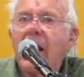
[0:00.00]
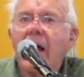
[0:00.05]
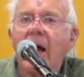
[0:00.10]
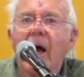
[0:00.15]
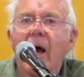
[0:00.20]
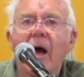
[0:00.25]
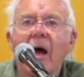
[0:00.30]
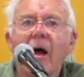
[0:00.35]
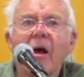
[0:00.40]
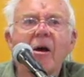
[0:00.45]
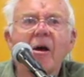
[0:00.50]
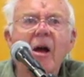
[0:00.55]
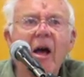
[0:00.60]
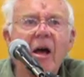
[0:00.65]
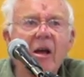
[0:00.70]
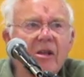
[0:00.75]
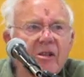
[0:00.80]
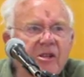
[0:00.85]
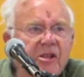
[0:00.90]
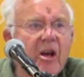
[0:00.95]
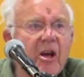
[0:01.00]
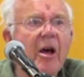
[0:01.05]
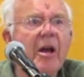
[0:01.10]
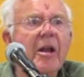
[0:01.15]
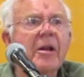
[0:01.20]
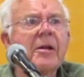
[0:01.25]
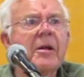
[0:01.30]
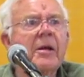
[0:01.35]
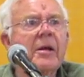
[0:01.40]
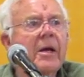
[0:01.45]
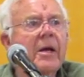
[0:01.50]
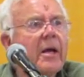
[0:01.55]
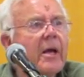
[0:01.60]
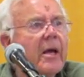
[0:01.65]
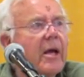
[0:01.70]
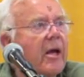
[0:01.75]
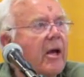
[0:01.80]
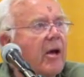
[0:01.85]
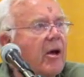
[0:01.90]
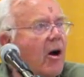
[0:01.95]
a son
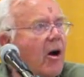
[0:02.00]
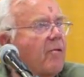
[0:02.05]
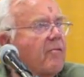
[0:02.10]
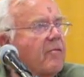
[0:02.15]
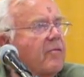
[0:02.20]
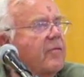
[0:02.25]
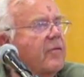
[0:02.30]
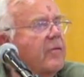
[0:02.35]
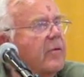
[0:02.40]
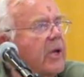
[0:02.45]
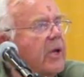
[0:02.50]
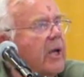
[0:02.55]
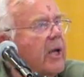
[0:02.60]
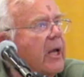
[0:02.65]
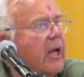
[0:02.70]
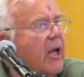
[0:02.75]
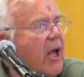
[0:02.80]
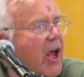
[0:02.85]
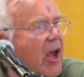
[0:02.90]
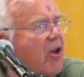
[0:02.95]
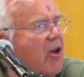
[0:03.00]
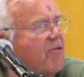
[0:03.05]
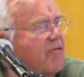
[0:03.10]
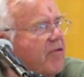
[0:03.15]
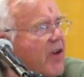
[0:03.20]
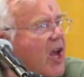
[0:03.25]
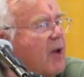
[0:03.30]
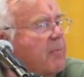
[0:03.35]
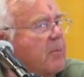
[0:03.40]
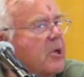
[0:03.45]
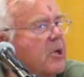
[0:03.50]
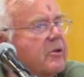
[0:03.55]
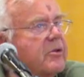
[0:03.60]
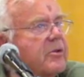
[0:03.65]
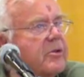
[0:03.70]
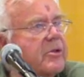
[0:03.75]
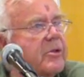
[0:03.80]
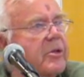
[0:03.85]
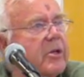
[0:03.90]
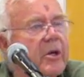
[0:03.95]
of a
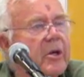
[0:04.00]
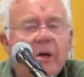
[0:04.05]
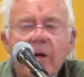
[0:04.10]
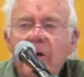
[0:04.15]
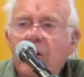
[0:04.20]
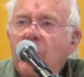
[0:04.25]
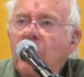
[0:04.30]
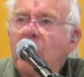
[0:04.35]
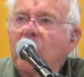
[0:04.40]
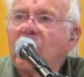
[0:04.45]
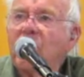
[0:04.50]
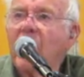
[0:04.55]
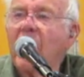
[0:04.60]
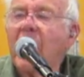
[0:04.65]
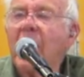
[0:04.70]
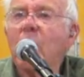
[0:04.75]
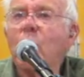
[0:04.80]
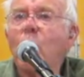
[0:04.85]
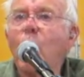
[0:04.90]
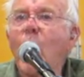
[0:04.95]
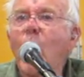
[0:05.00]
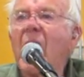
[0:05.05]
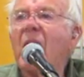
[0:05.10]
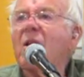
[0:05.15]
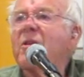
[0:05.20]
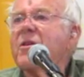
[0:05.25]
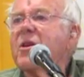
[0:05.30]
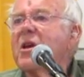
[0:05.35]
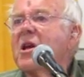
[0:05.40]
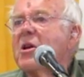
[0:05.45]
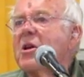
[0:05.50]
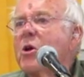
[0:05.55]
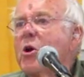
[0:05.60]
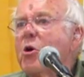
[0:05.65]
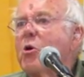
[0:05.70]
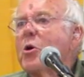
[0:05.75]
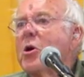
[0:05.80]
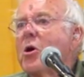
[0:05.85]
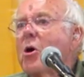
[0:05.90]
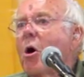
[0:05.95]
famous, very wealthy
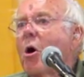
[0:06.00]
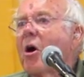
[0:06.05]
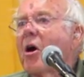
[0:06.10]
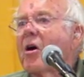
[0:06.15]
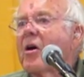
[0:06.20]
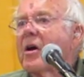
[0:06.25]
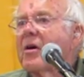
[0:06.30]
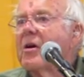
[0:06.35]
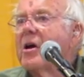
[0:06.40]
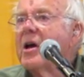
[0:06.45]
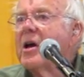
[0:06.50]
New York